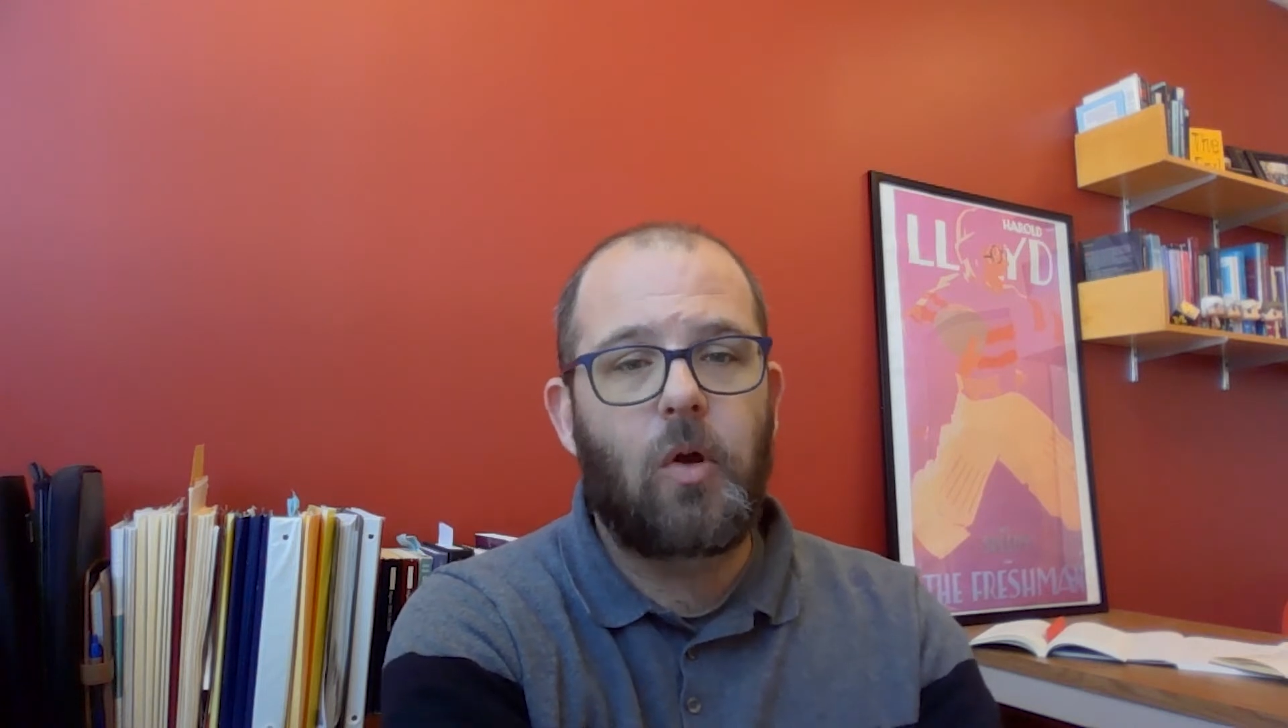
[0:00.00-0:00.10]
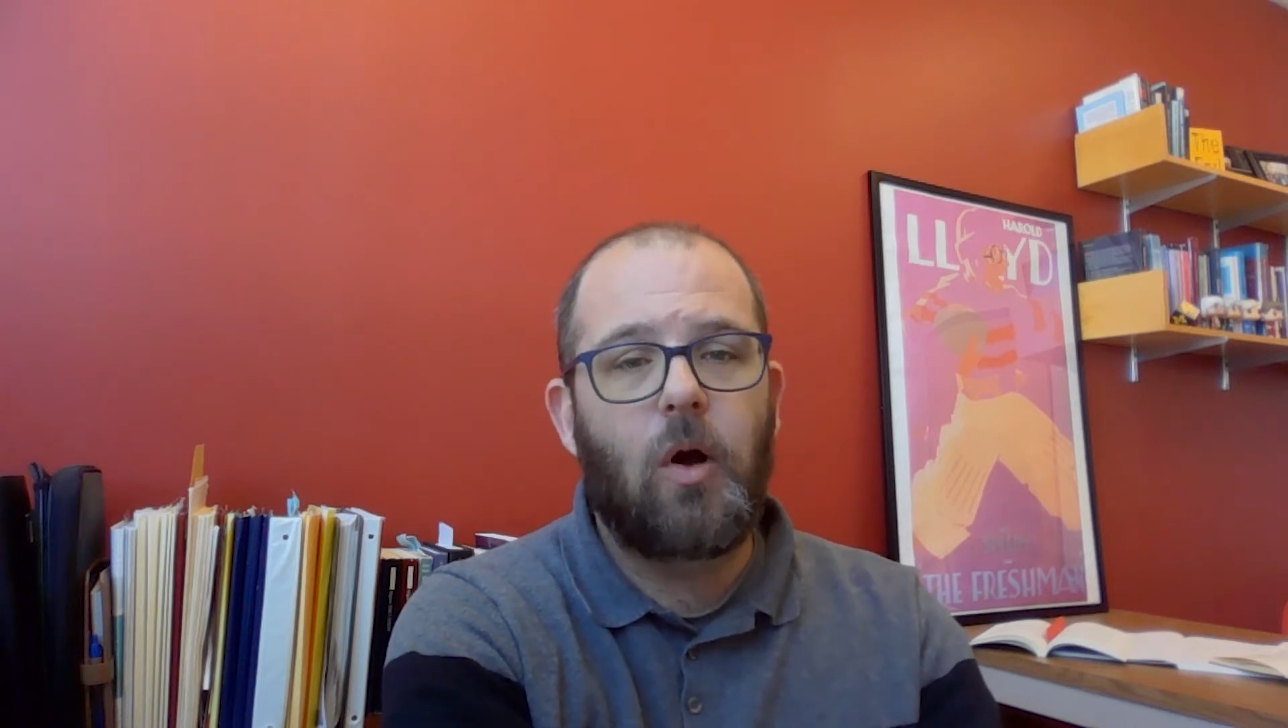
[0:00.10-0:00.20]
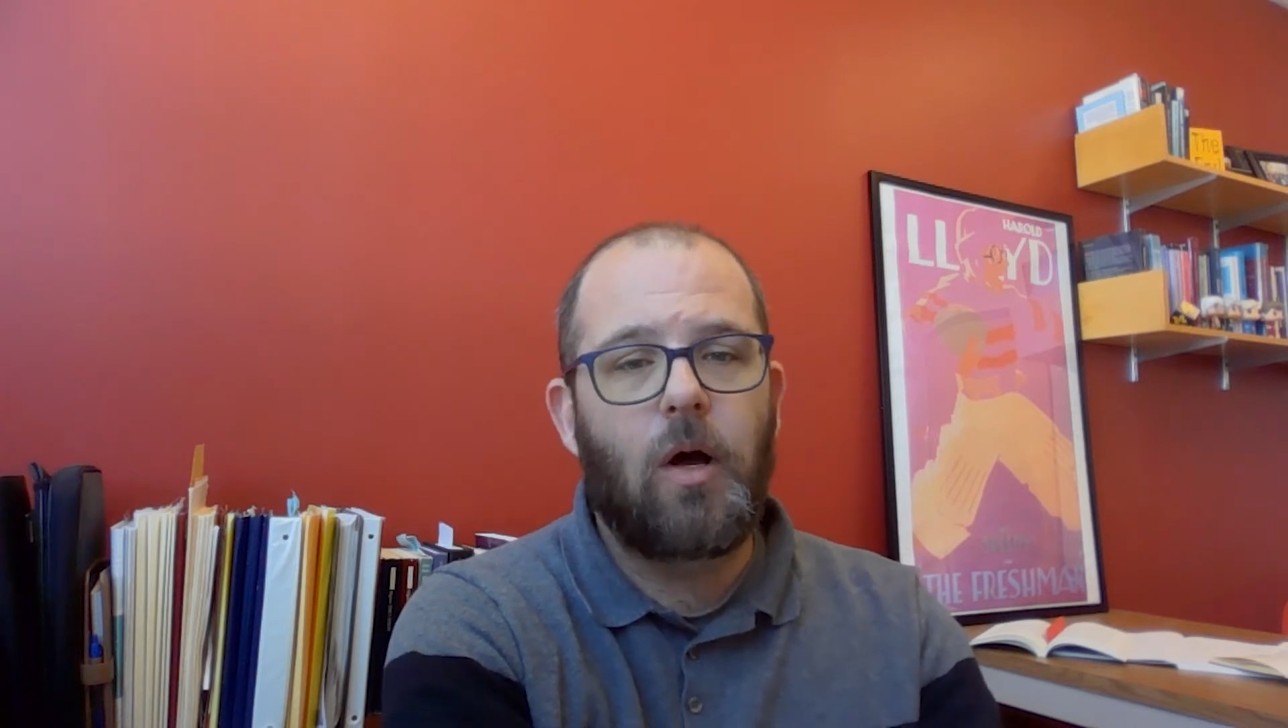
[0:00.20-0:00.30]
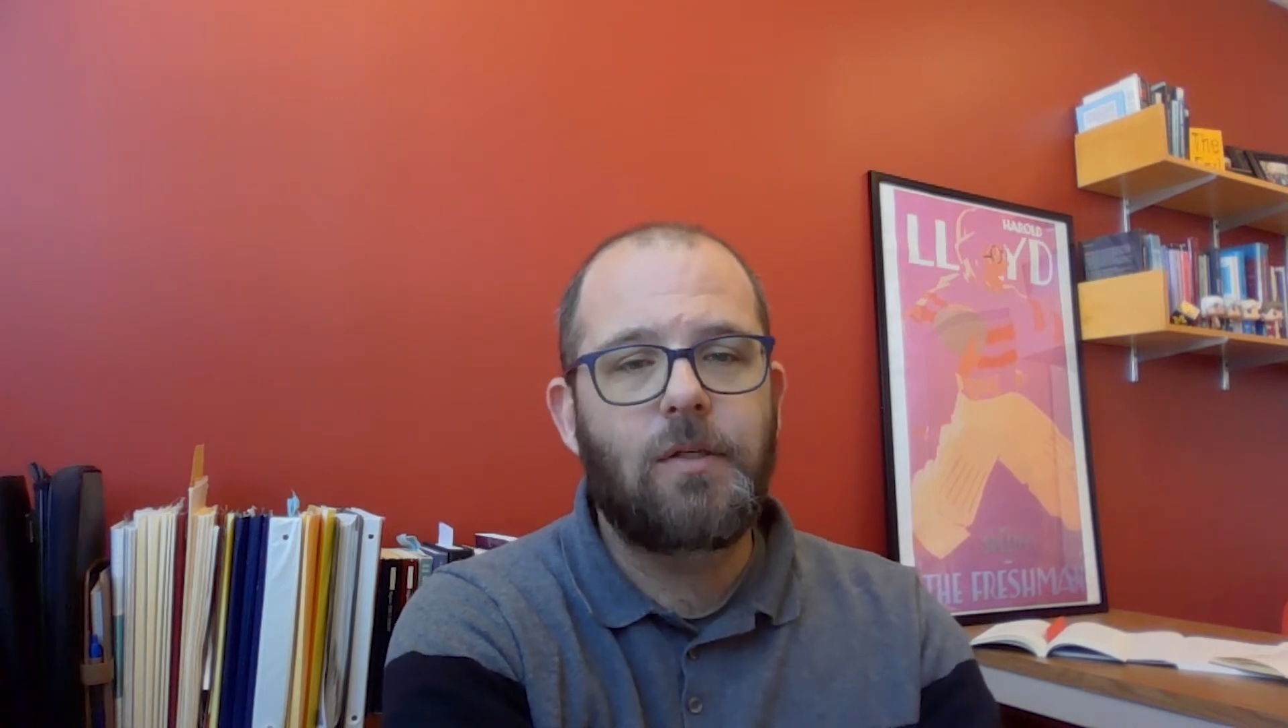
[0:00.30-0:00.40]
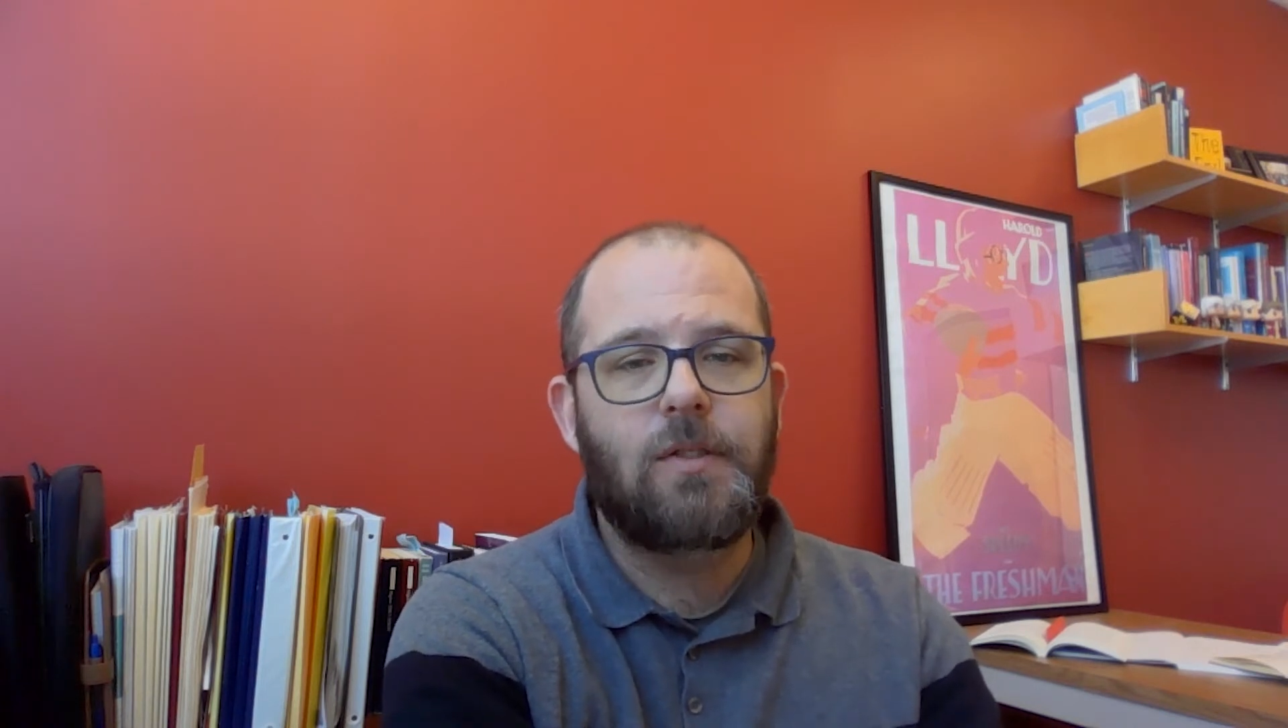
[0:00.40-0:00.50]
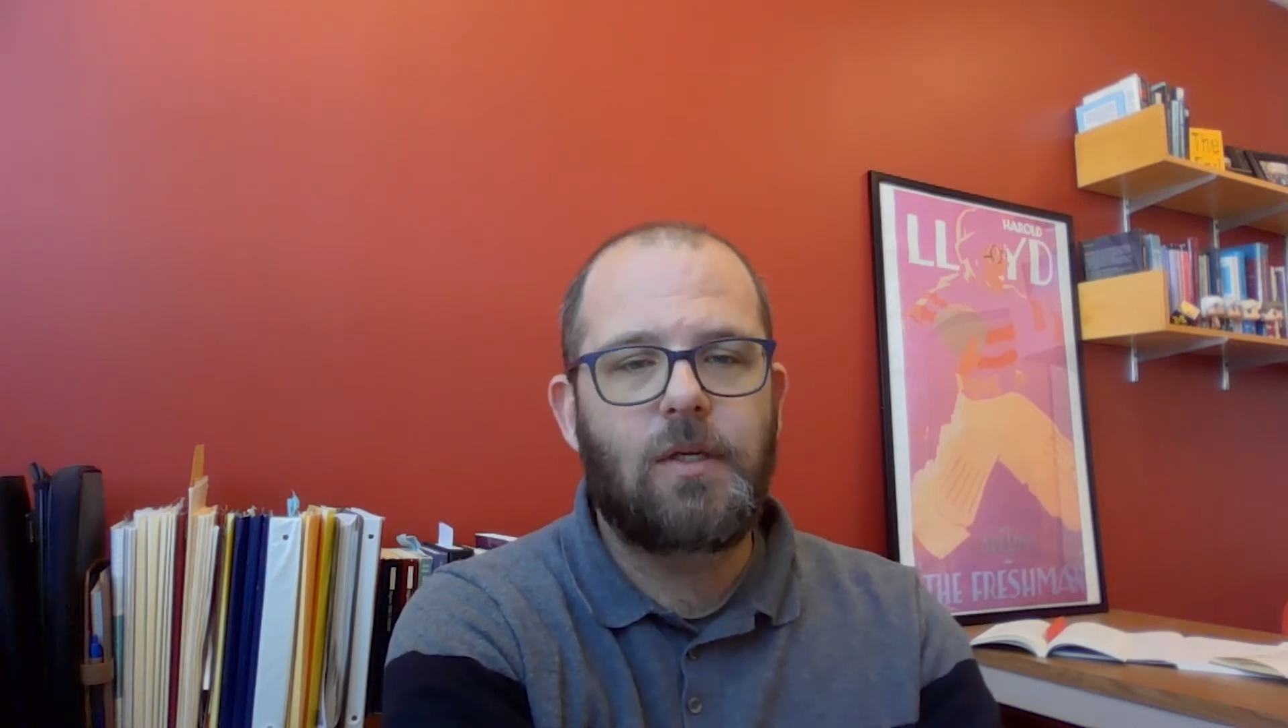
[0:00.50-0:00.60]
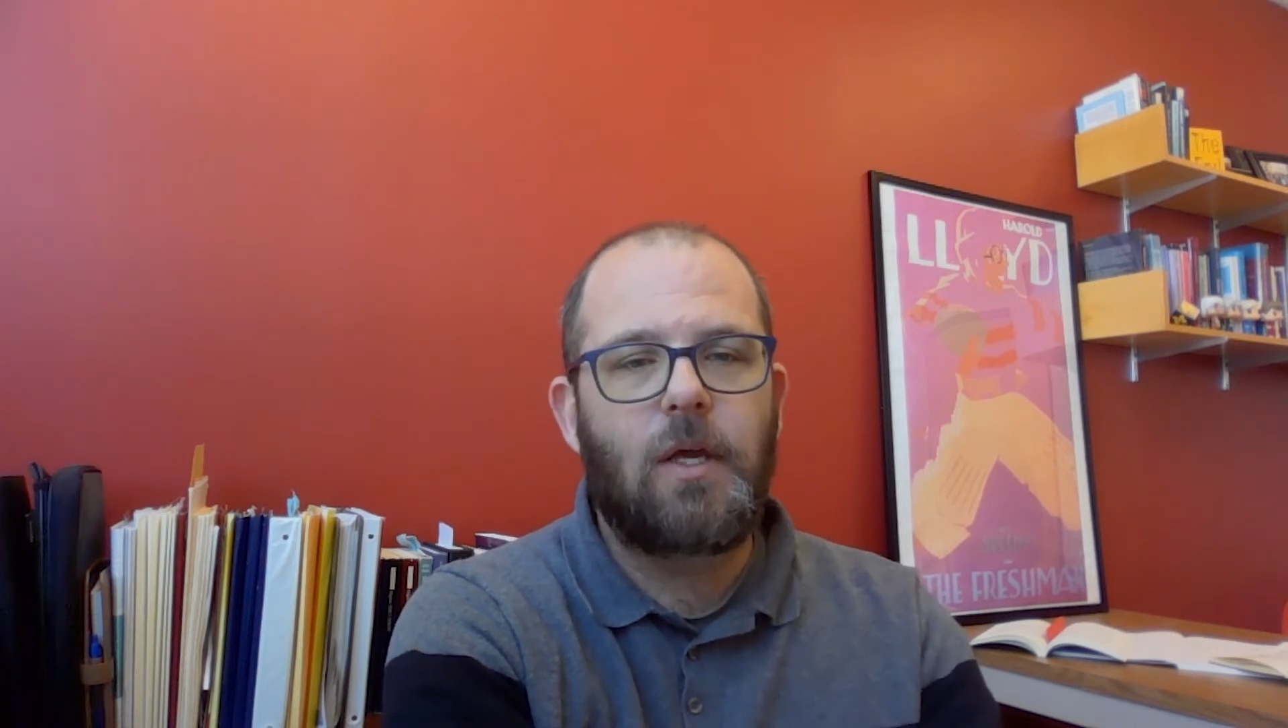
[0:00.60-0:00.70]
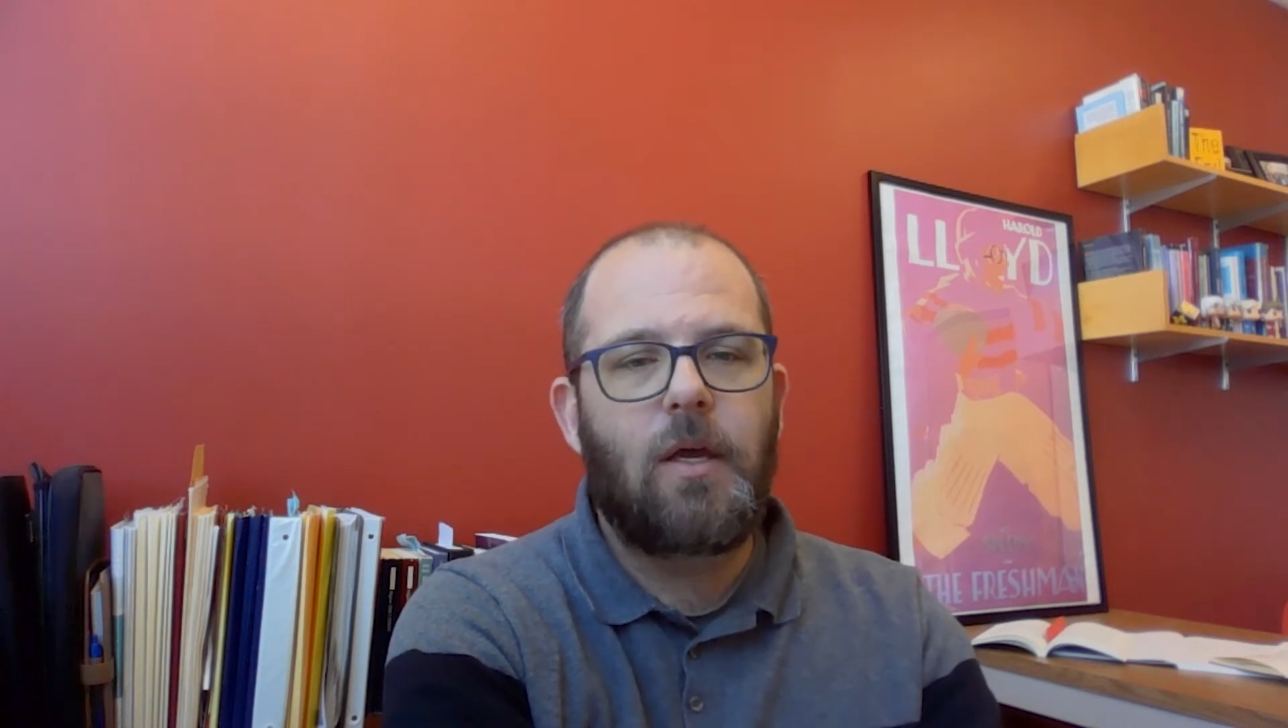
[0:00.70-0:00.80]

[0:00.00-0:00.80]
costs